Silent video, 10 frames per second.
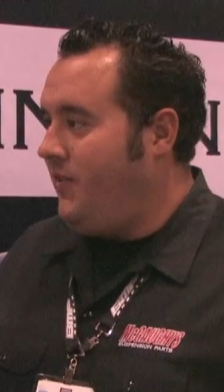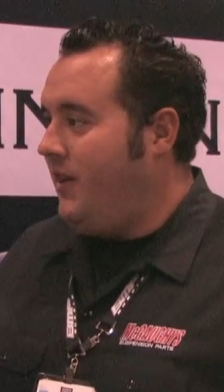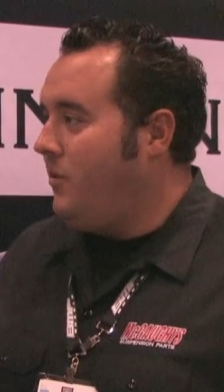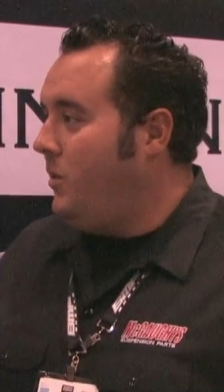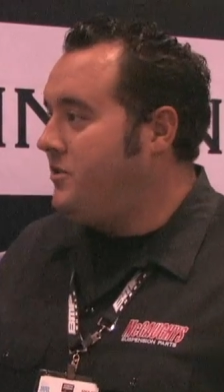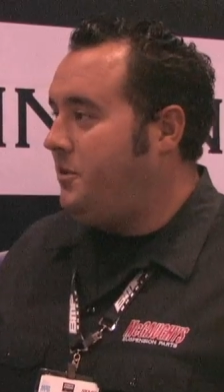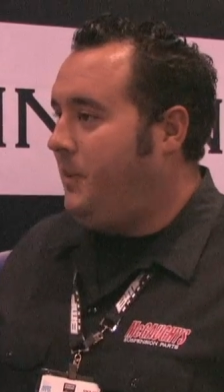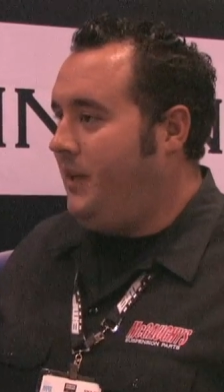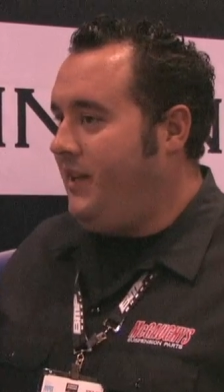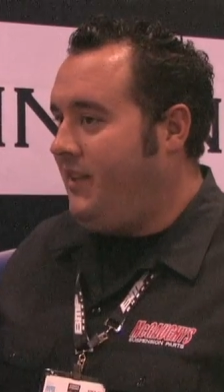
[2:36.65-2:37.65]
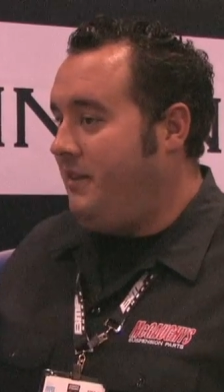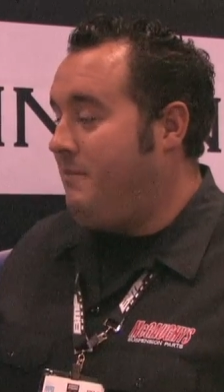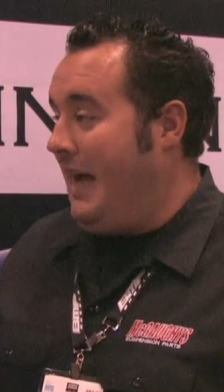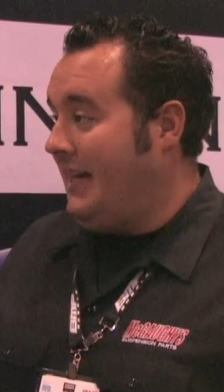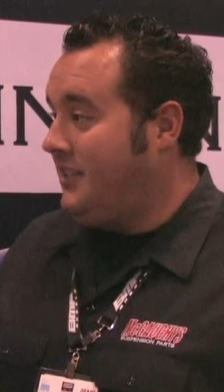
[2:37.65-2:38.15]
If he ever wants to put anything
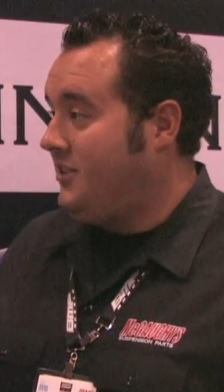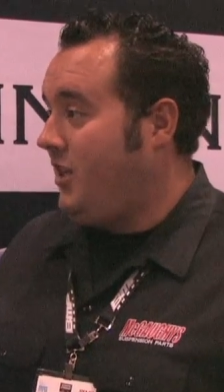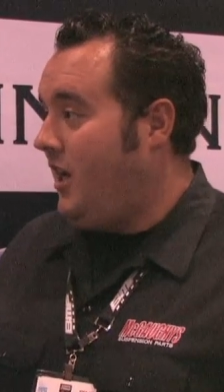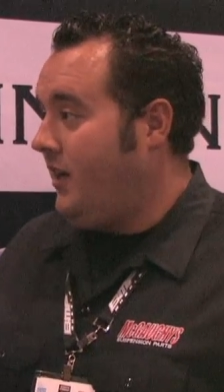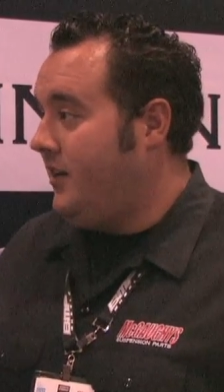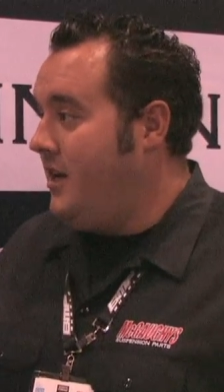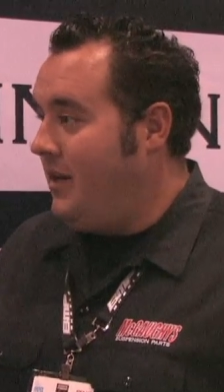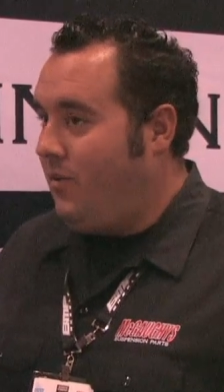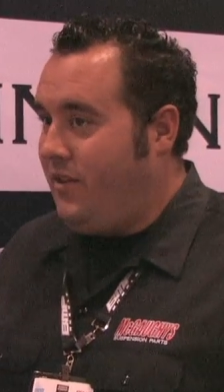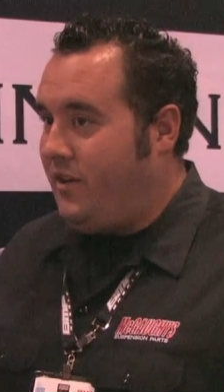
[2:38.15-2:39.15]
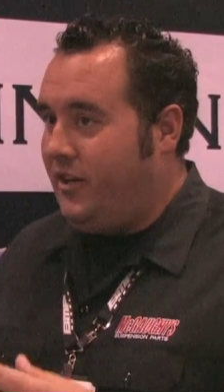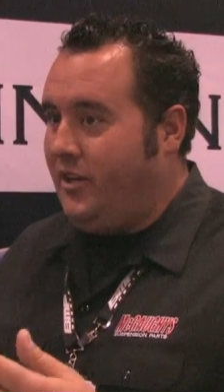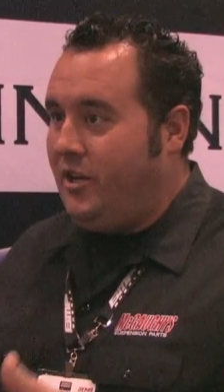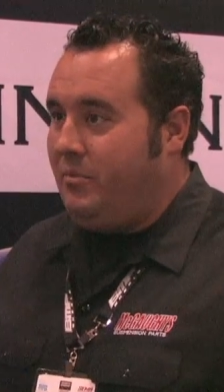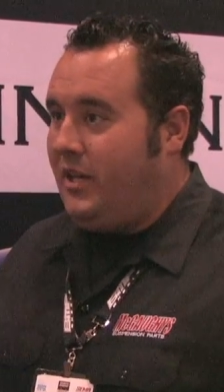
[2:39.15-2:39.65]
back to stock, whether,
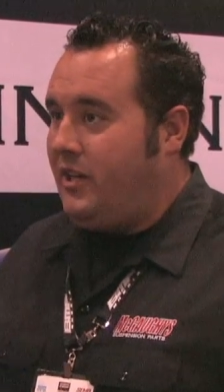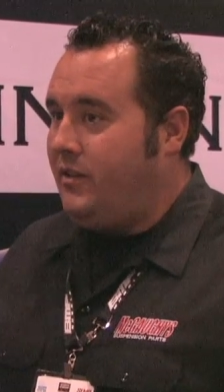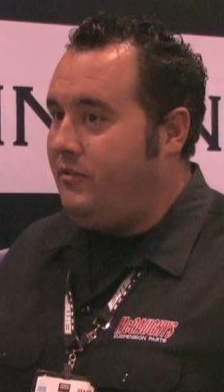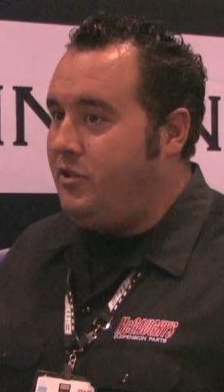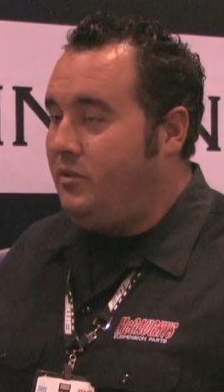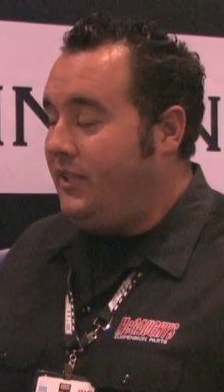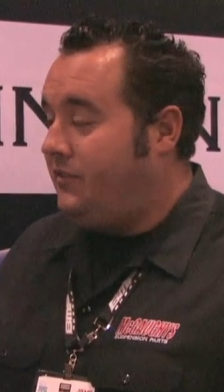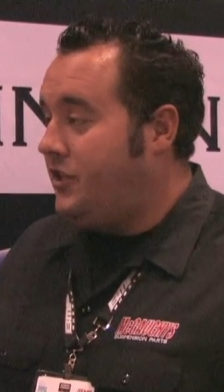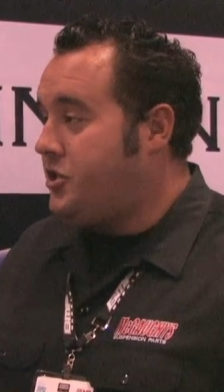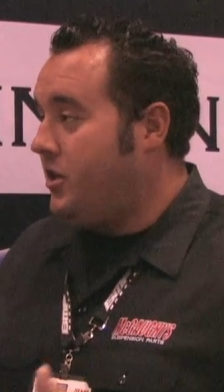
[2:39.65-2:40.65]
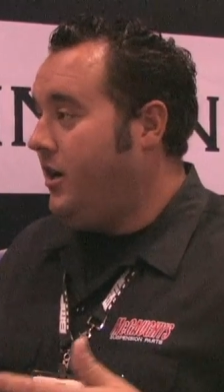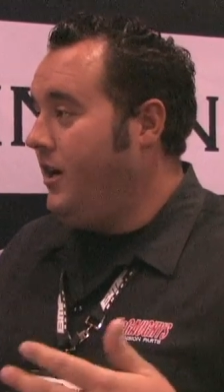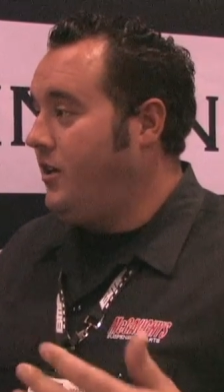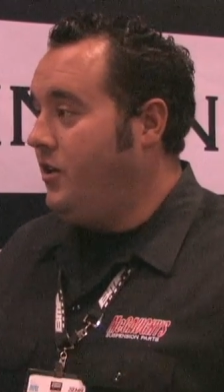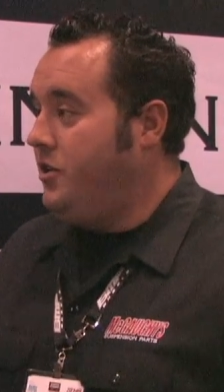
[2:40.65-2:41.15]
you know, it be a new lifted
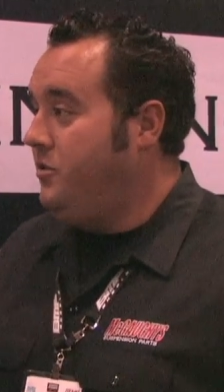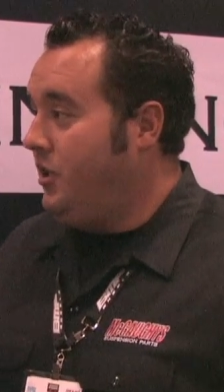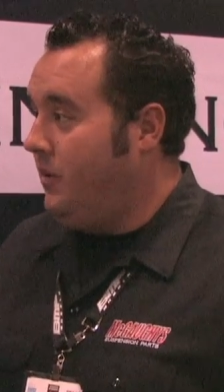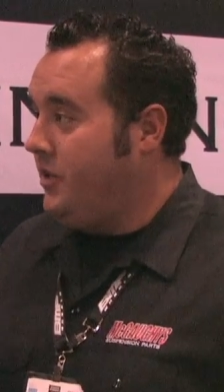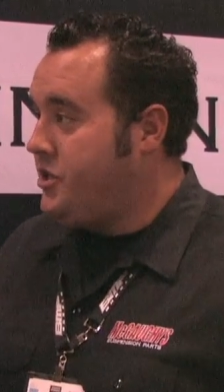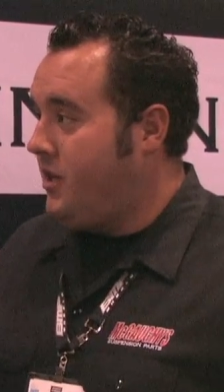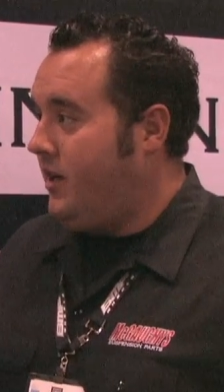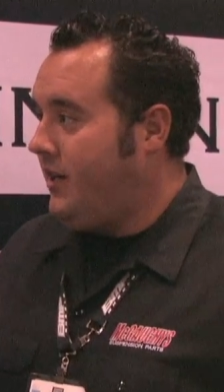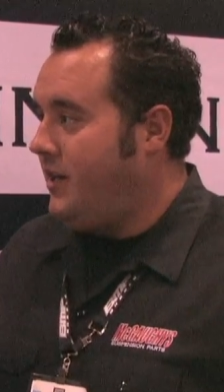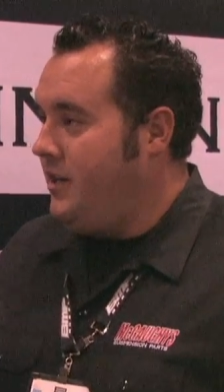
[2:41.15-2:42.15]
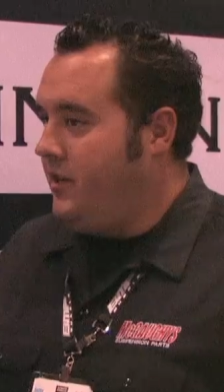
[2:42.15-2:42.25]
truck or a new lowered truck,